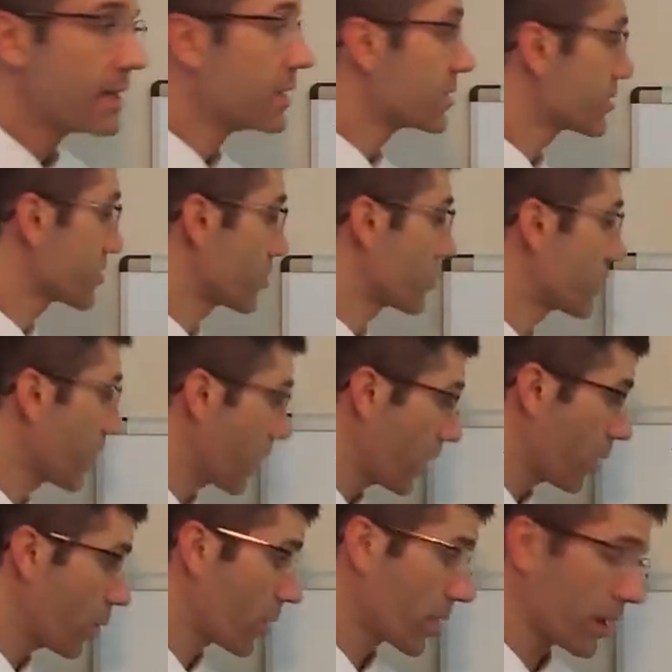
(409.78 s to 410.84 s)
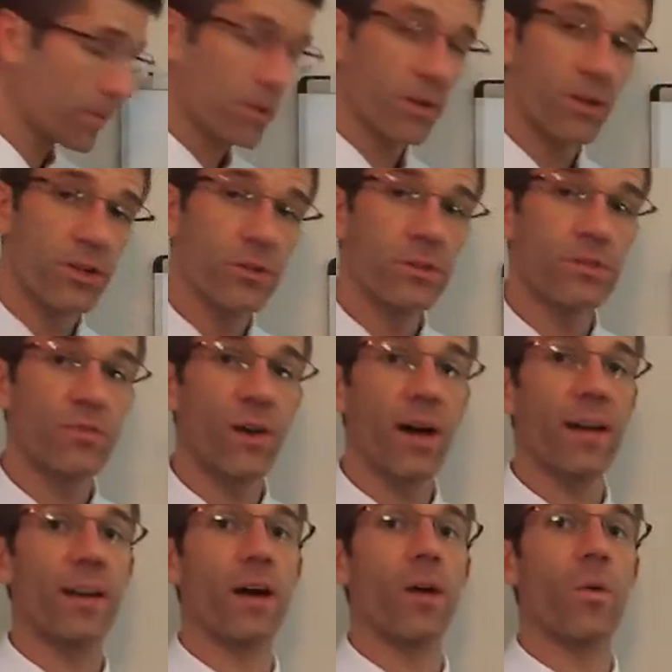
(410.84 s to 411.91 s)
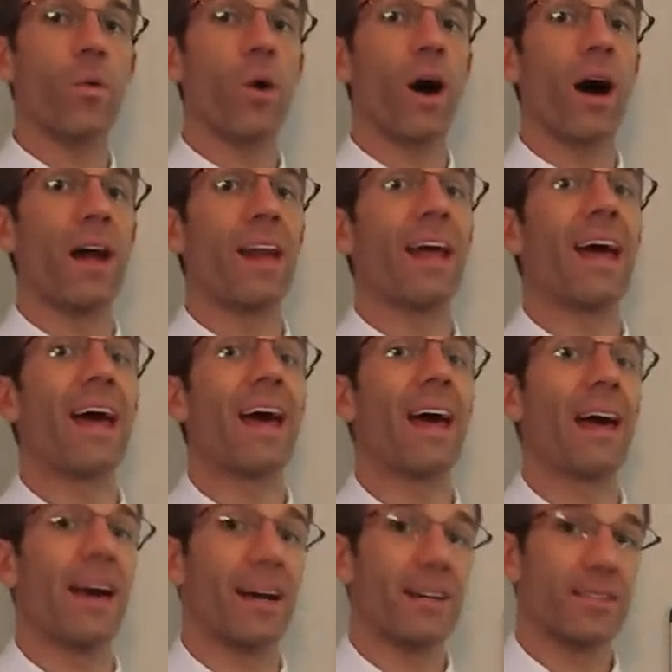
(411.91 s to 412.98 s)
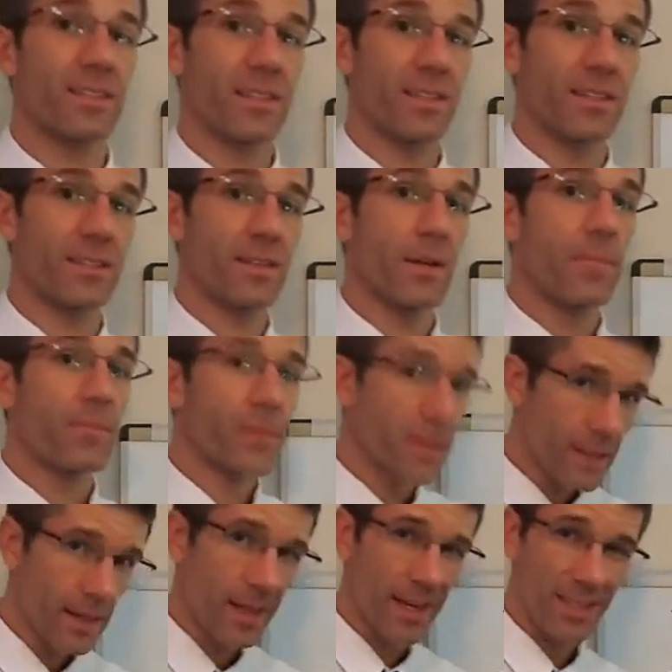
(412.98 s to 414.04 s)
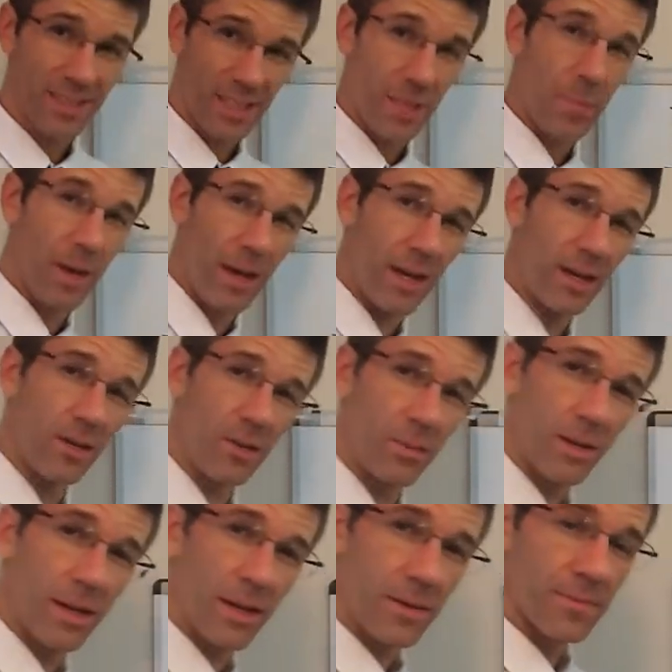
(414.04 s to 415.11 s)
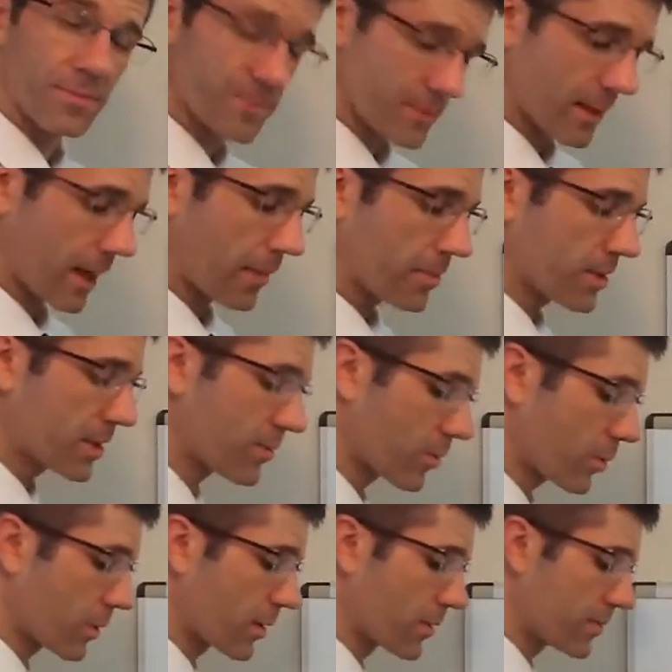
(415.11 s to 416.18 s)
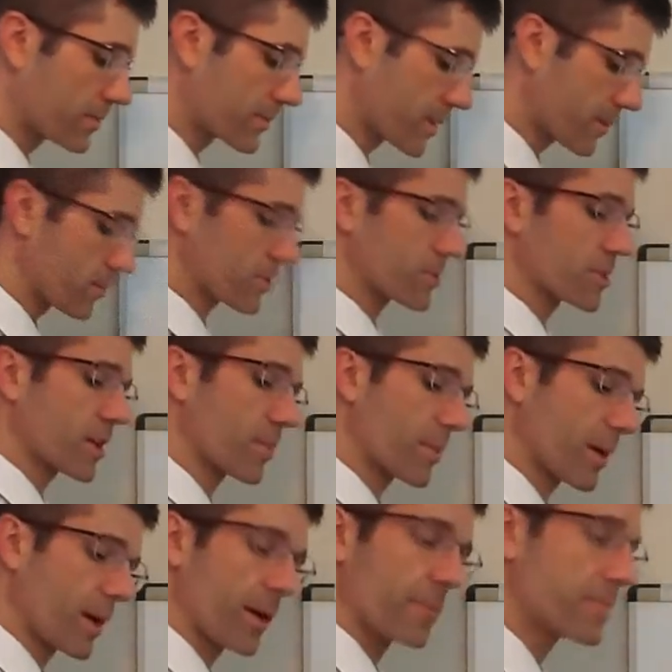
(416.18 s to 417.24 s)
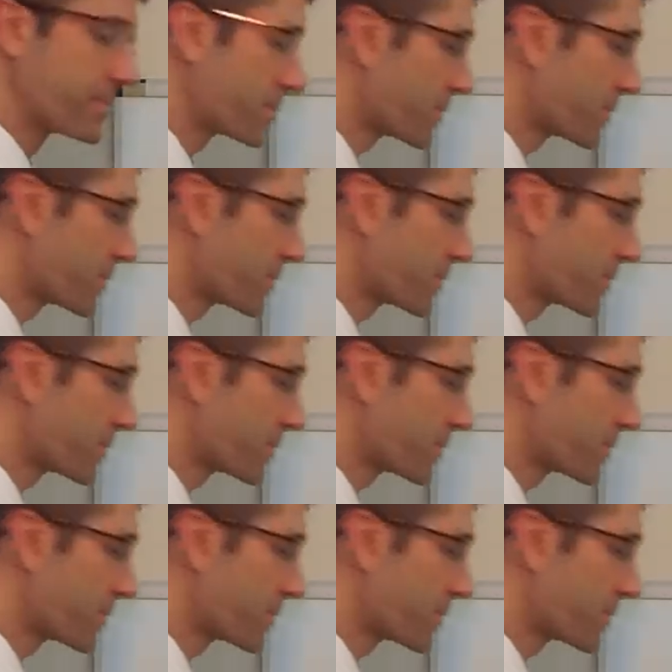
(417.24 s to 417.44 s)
So now what I'm going to do is find out what x is. Can I skip ahead a little bit? I believe I will. I'm going to skip ahead.